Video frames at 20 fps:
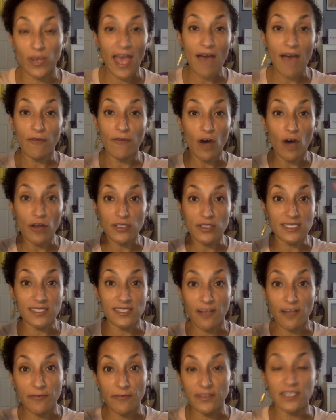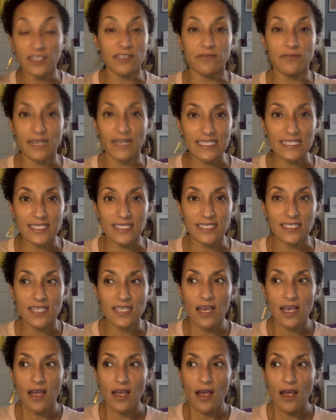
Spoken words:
have all the stuff in the devices,